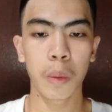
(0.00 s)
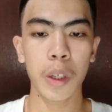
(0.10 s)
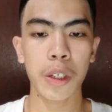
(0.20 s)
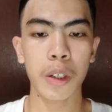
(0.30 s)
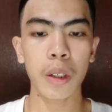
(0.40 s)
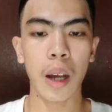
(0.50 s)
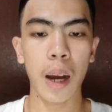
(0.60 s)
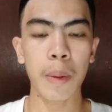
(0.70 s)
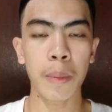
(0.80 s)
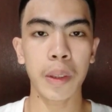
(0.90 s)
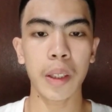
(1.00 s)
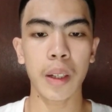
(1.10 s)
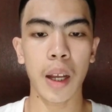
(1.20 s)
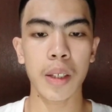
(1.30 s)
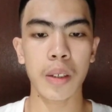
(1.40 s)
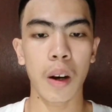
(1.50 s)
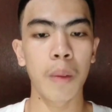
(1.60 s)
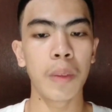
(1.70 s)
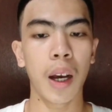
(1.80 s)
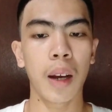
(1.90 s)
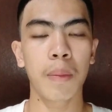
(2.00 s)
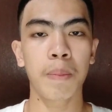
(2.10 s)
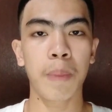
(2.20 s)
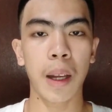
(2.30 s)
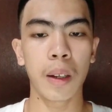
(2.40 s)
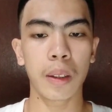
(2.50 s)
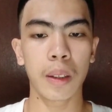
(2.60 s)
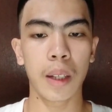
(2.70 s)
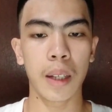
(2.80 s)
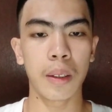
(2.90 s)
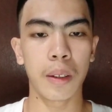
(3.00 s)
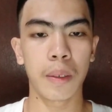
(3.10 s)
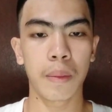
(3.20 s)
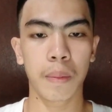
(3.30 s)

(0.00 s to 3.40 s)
we should have a maintenance of the pilot ladder.